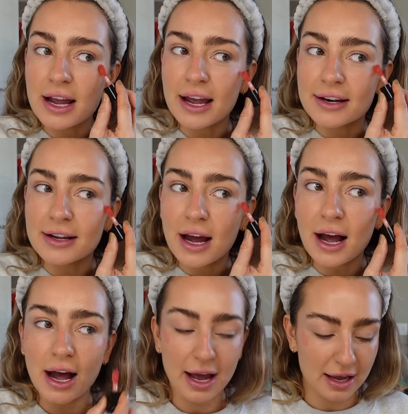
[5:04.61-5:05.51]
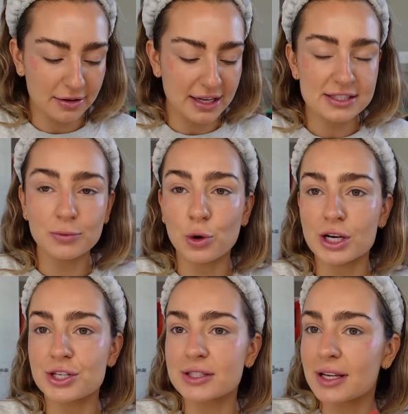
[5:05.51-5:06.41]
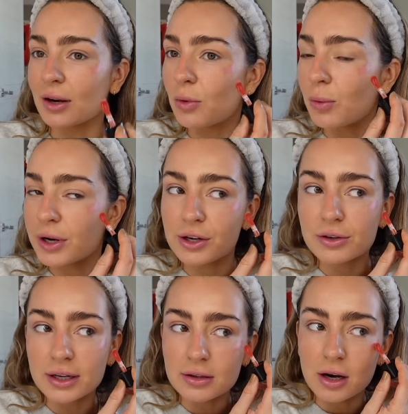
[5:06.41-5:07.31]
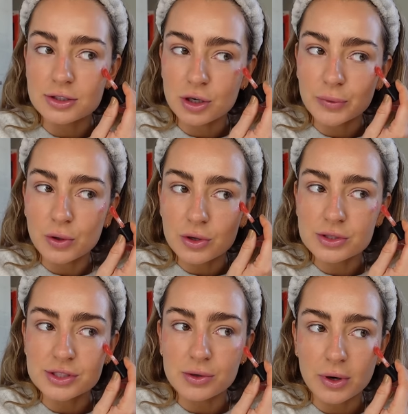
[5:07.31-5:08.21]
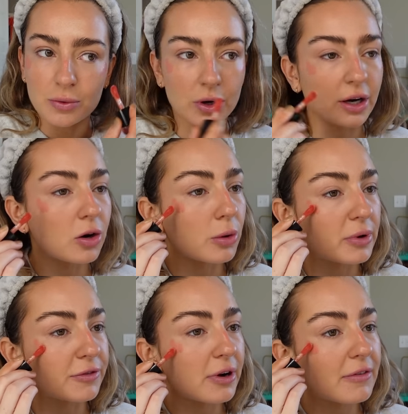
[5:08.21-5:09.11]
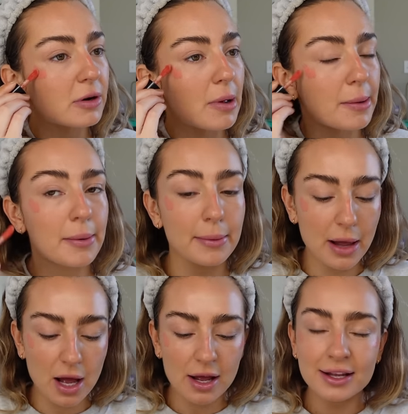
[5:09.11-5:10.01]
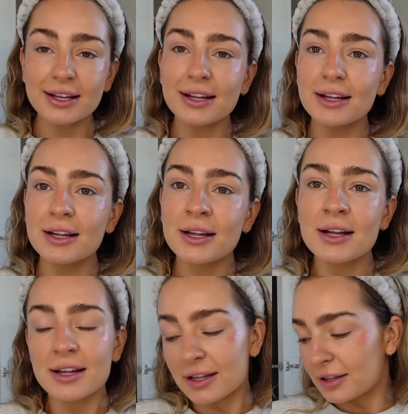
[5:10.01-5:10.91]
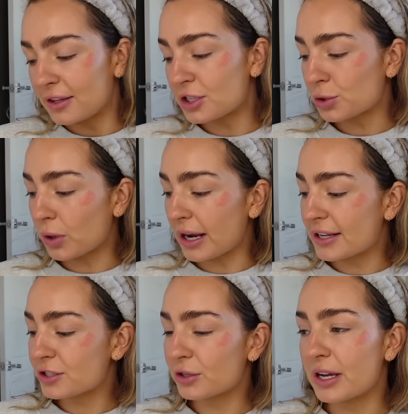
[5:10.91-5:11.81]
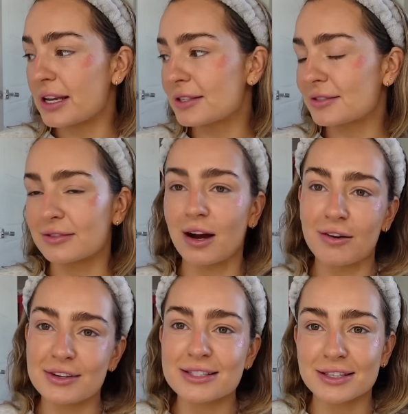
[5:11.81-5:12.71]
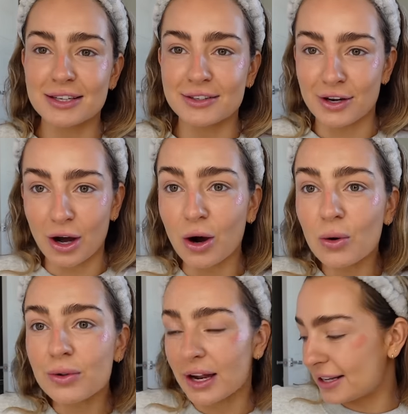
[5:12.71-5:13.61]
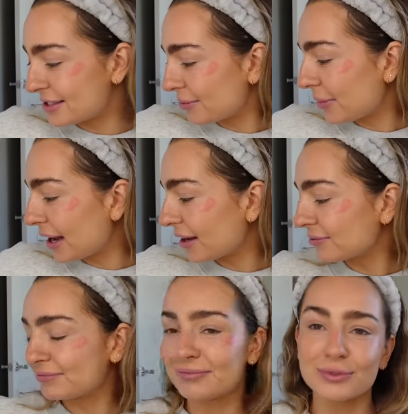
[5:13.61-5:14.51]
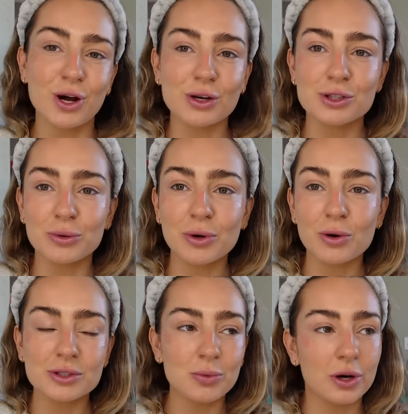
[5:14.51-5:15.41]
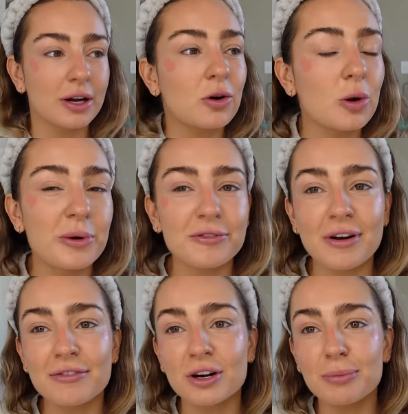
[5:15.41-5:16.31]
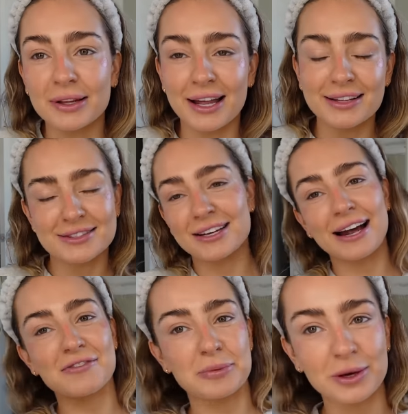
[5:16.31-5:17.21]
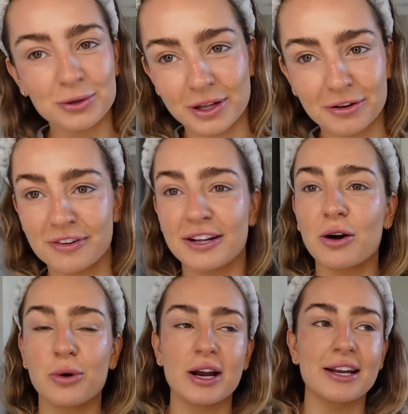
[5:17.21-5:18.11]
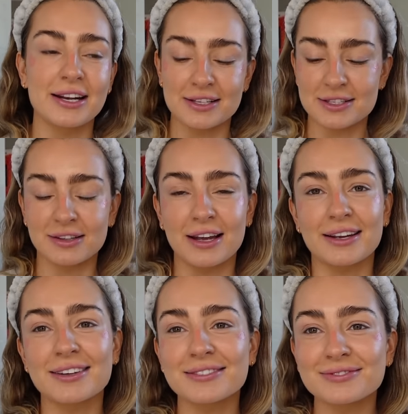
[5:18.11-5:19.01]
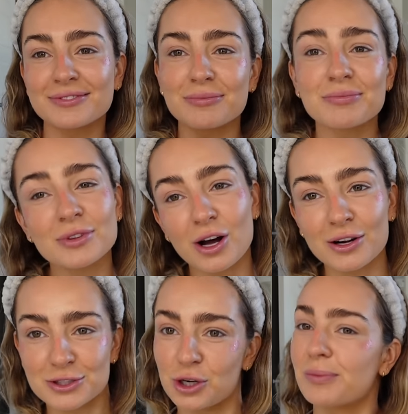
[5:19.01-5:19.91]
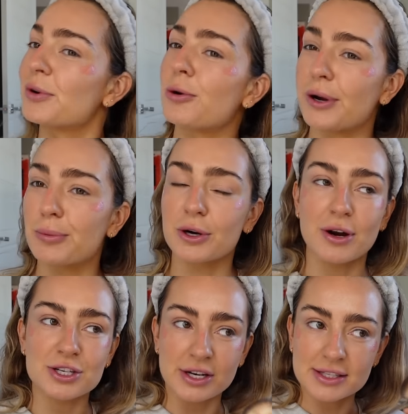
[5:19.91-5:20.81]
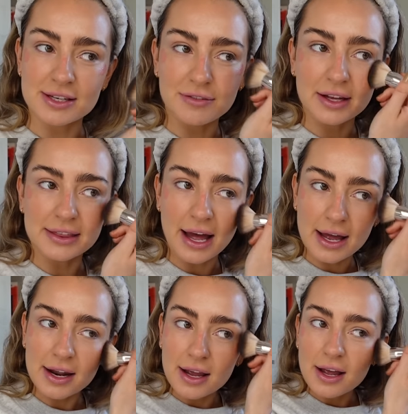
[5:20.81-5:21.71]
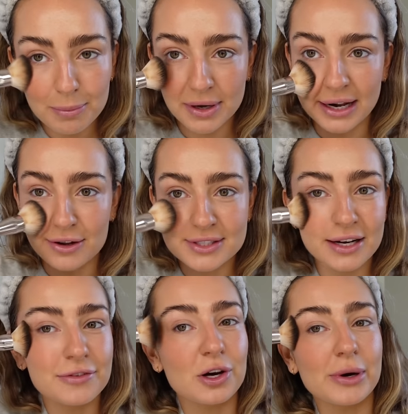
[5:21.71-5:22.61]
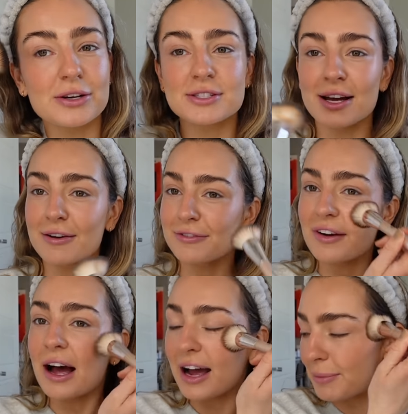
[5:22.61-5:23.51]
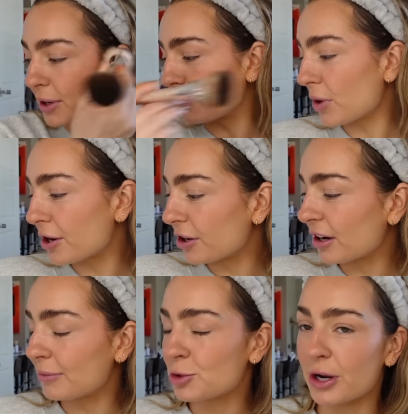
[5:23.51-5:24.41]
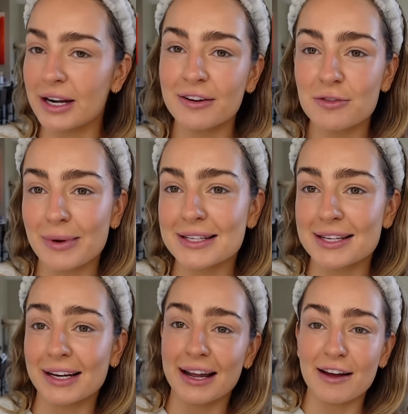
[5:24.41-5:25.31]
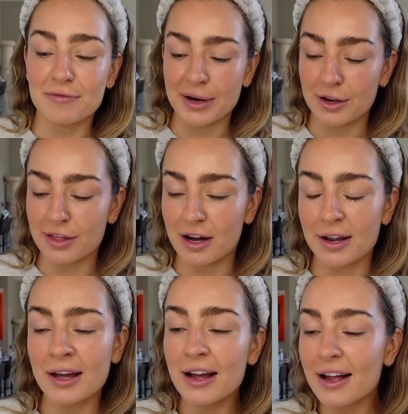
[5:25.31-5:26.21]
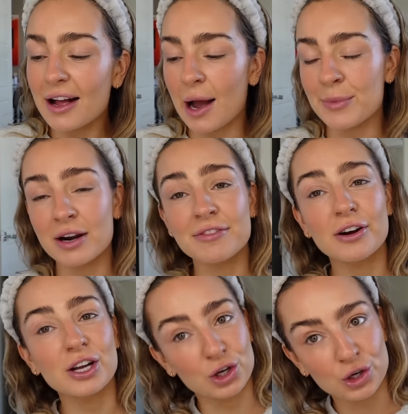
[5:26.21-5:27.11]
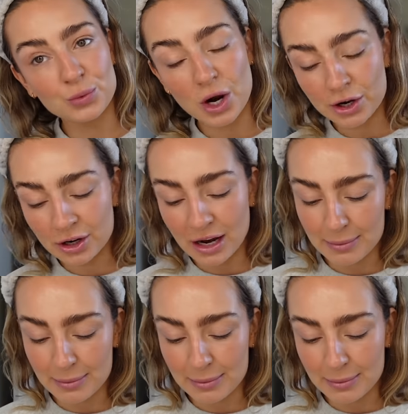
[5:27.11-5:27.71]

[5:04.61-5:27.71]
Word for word: And I get some questions like, well, what are your like long-term goals? Do you want to work in corporate forever? Blah, blah, blah, blah. The short answer is obviously no, that isn't my long-term goal to work in corporate forever, but that's gonna have to be a whole nother video where I get into like long-term career progression and stuff like that. But outside of career stuff, I'm a runner. I'm training for my second half marathon. I'm not a very good runner.